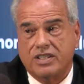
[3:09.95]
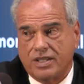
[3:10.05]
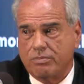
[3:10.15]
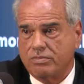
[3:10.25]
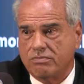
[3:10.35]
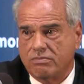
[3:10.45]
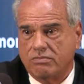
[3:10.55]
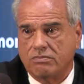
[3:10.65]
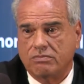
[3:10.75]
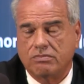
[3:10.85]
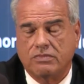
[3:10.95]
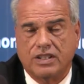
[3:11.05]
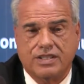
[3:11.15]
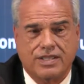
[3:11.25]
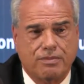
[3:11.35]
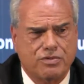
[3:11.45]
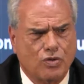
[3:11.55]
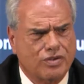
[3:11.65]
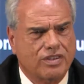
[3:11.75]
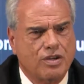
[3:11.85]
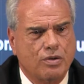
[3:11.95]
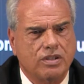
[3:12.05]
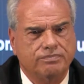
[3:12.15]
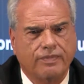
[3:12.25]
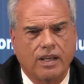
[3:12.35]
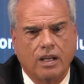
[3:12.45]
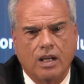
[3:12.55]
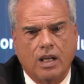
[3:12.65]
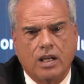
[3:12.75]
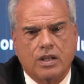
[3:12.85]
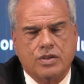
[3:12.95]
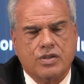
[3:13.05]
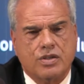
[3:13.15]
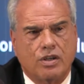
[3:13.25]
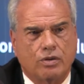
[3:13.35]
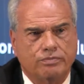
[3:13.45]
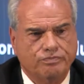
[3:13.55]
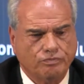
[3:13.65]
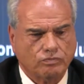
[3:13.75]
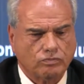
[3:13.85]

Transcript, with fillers: except North Dakota. So